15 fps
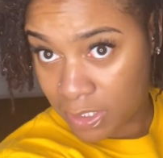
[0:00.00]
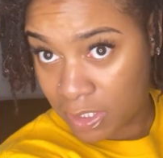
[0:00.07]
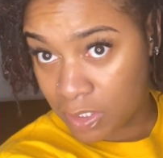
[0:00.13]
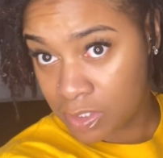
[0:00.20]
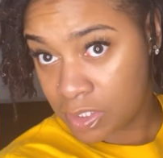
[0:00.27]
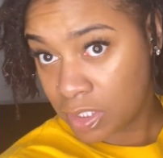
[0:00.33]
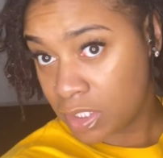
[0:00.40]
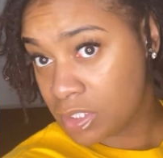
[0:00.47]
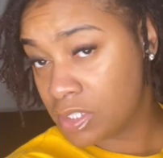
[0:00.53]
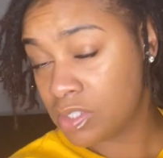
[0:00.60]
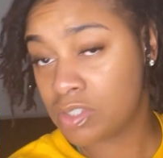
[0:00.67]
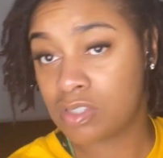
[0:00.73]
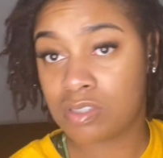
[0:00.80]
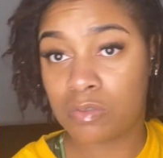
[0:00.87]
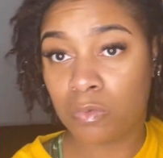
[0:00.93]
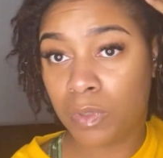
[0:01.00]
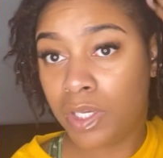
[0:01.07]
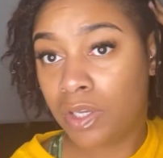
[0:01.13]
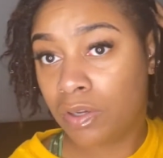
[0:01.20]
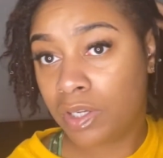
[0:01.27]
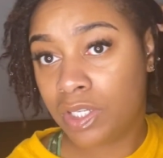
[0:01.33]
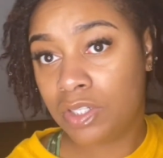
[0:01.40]
They'll start to
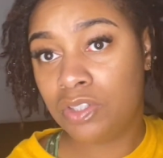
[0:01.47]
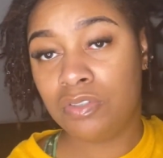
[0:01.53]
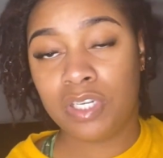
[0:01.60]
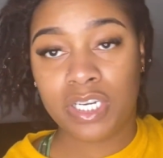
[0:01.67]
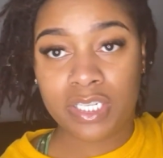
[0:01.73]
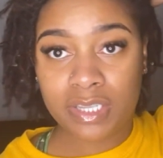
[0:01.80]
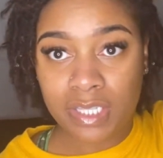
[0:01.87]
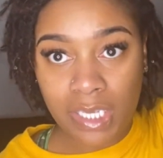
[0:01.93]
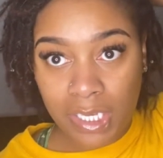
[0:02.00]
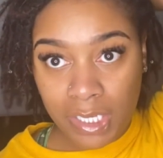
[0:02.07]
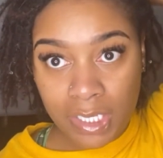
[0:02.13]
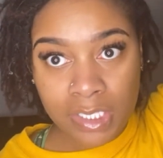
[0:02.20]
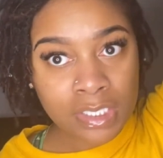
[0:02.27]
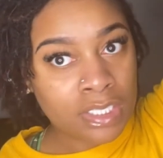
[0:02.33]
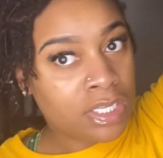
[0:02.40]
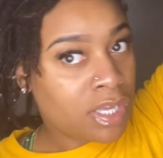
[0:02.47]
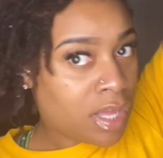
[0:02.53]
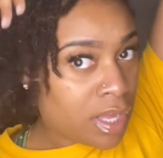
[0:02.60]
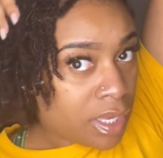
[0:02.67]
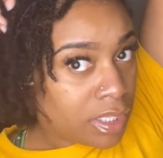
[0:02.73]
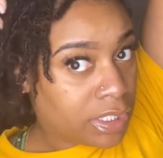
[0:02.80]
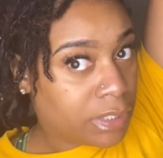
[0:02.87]
swell and do their thing,
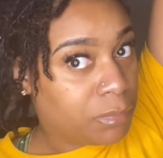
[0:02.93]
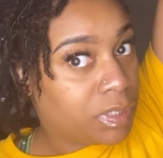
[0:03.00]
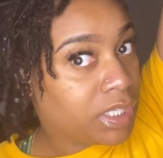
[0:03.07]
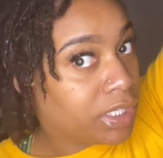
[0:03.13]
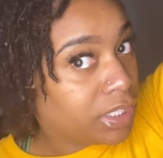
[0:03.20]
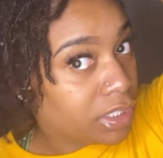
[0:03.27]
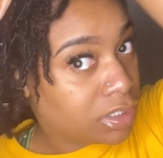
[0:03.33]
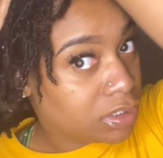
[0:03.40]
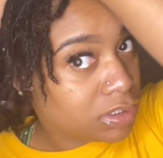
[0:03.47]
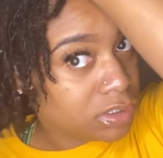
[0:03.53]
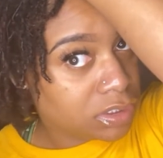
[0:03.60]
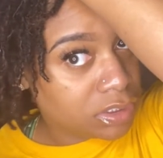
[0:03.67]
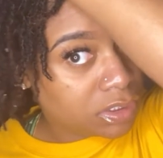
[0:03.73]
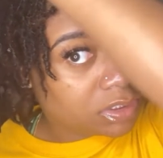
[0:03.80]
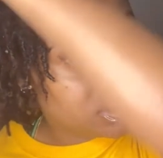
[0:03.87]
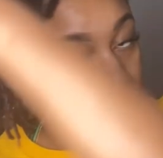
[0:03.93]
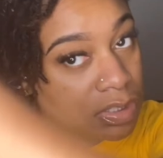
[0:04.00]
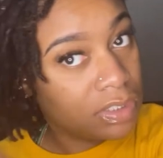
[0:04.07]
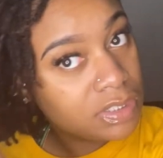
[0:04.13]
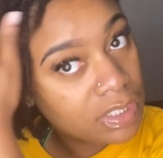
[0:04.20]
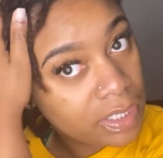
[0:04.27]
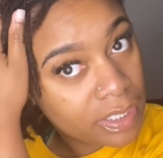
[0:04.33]
and then we can get a good look
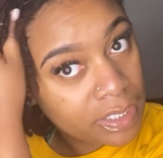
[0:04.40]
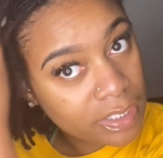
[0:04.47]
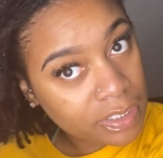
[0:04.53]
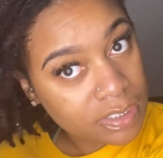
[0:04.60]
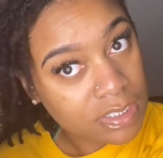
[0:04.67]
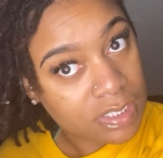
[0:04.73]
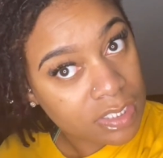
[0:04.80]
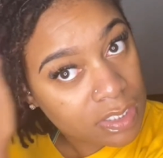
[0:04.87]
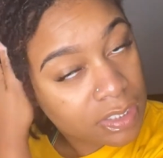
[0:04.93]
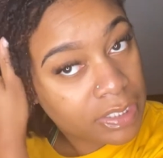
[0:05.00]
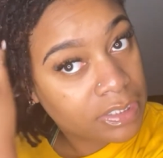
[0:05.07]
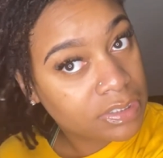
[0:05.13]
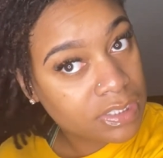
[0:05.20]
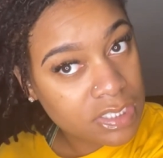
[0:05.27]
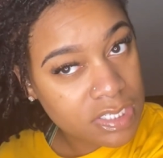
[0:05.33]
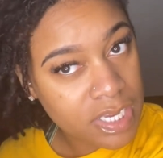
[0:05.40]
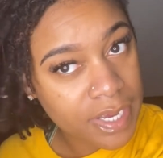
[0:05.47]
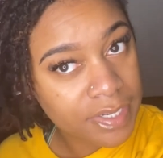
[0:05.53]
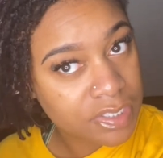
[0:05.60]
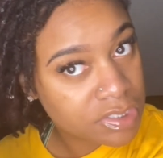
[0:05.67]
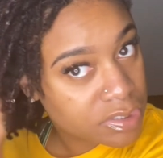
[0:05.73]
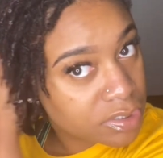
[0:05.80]
at like the
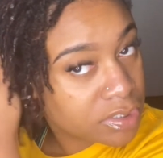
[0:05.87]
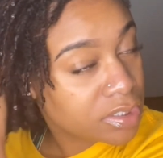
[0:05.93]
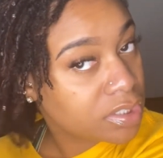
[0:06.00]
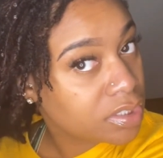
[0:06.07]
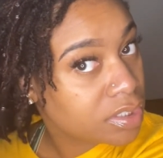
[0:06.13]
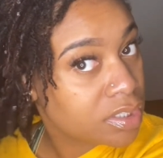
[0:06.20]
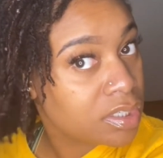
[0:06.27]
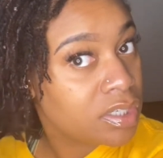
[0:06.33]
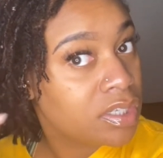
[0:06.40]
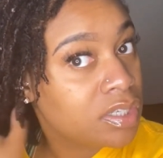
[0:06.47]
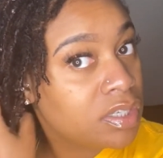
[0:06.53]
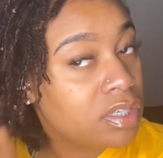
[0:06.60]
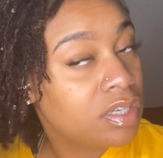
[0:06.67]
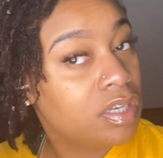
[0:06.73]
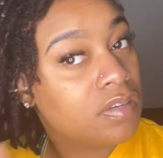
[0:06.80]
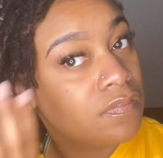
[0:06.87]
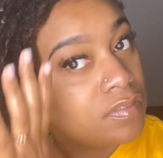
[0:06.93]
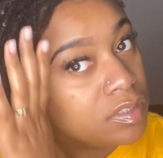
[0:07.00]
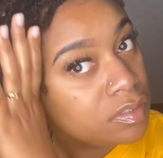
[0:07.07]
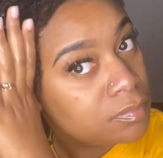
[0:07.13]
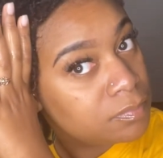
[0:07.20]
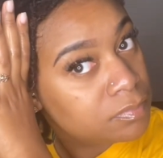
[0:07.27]
texture of
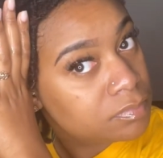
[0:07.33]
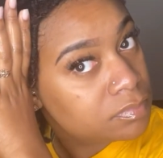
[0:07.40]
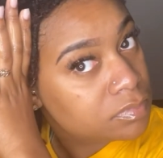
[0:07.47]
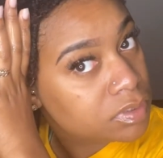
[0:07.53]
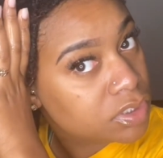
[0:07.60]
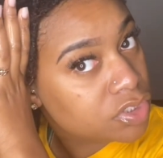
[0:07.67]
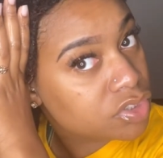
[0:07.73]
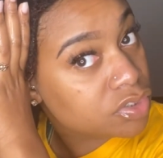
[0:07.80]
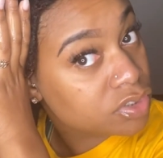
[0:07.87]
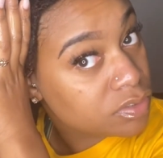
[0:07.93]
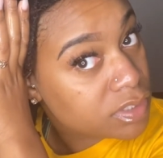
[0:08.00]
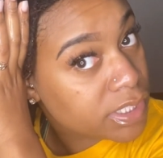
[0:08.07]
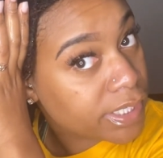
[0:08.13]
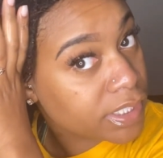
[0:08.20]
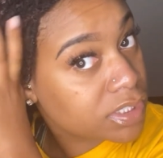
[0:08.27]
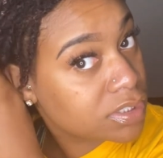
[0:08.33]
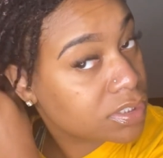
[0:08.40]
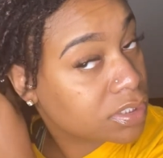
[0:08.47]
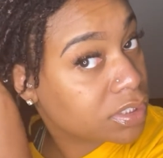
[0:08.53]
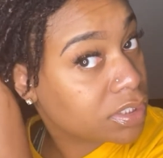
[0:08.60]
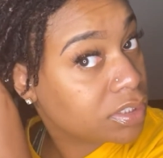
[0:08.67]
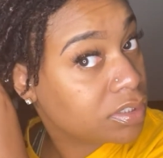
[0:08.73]
them, the true
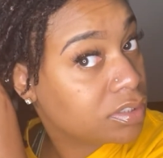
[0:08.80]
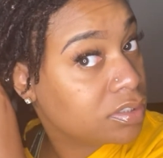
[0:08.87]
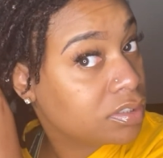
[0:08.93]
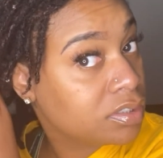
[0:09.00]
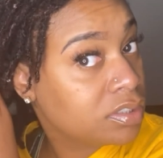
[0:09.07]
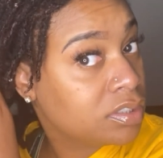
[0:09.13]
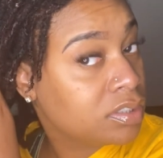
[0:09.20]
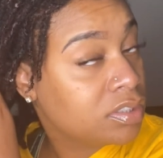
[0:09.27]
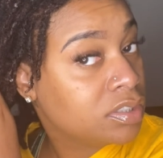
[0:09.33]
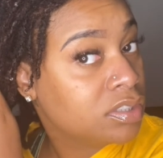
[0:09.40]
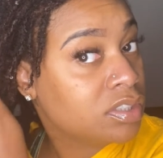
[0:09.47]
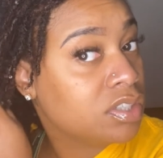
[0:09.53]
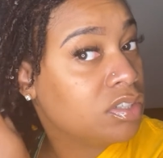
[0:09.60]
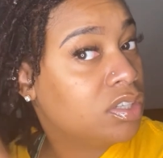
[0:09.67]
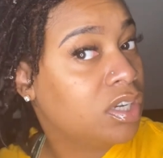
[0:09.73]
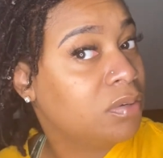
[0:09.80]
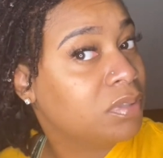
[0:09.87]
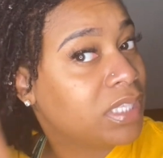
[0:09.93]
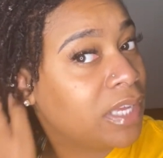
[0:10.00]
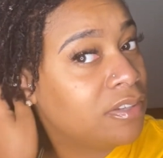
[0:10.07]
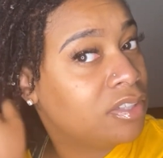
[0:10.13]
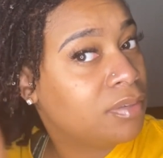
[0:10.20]
texture, you know,
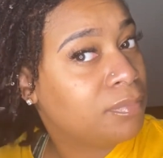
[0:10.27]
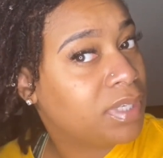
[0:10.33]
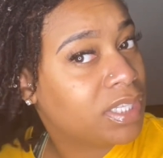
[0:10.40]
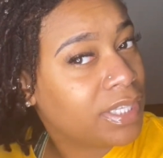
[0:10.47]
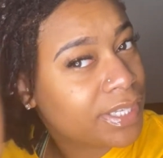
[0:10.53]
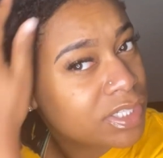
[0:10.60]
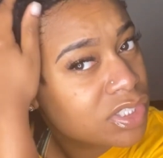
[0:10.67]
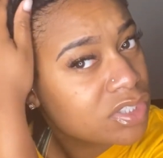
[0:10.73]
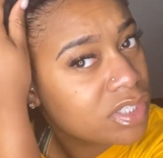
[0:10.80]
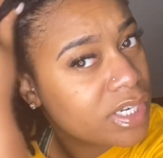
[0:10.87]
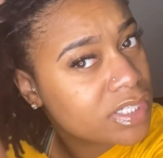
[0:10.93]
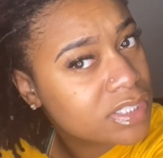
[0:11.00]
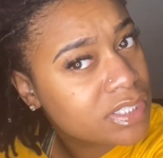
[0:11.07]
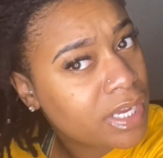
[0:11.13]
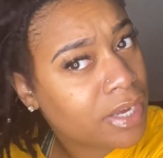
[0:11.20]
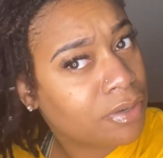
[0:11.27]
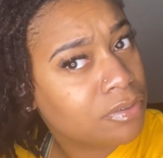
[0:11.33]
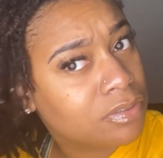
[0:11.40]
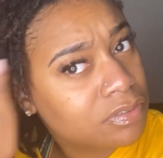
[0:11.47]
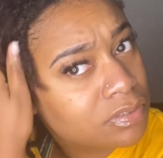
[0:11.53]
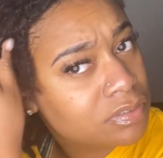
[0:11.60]
without them being like stretched out.